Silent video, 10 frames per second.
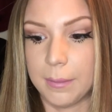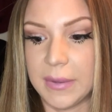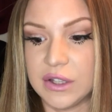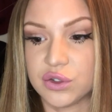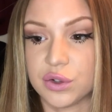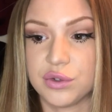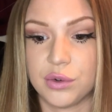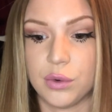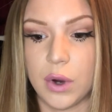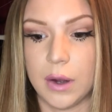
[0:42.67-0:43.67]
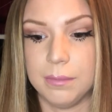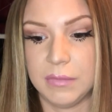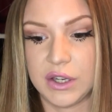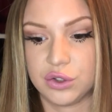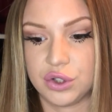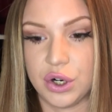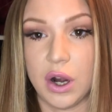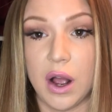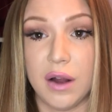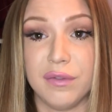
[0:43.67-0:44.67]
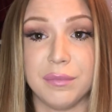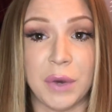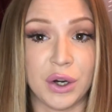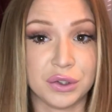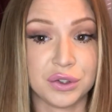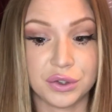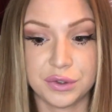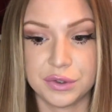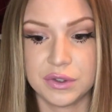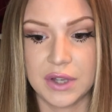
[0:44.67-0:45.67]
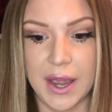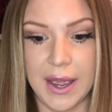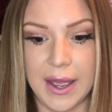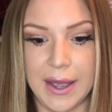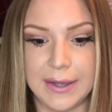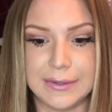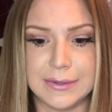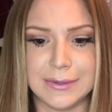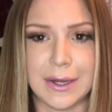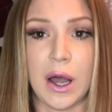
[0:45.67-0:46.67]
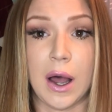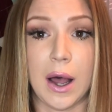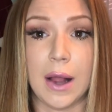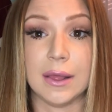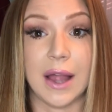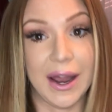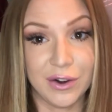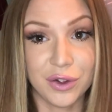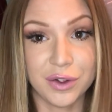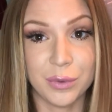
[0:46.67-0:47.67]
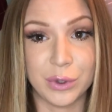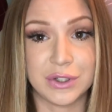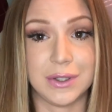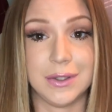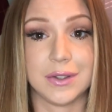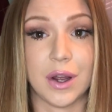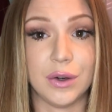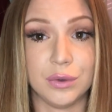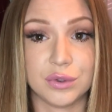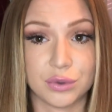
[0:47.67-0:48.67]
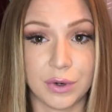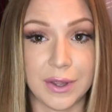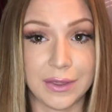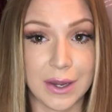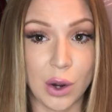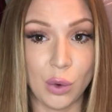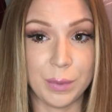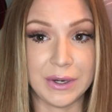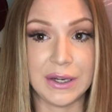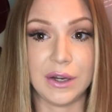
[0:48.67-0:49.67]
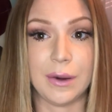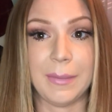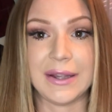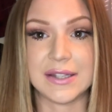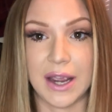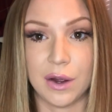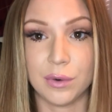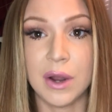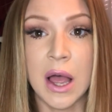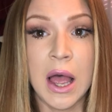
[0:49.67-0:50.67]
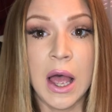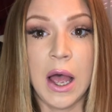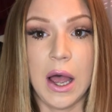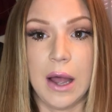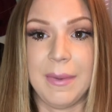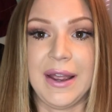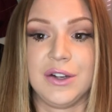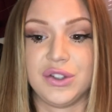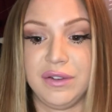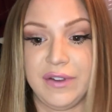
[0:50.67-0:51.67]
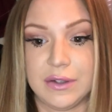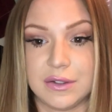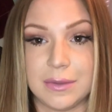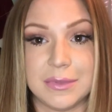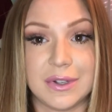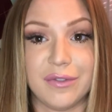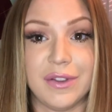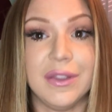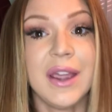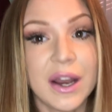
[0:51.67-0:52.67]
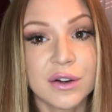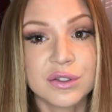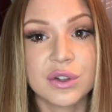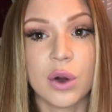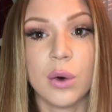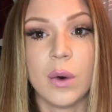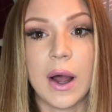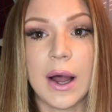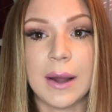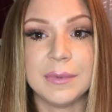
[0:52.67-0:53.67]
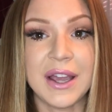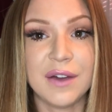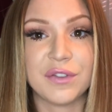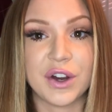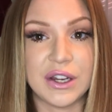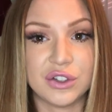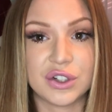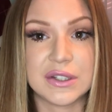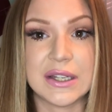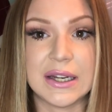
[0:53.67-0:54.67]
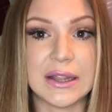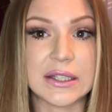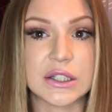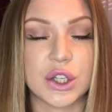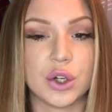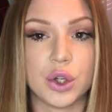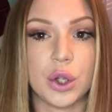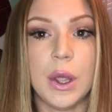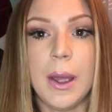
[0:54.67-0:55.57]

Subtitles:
It's also a mixture of Marshalls and Lidl, which is a new store that they opened here in my town. I actually found some stuff in there. So, yeah, if you're interested in this little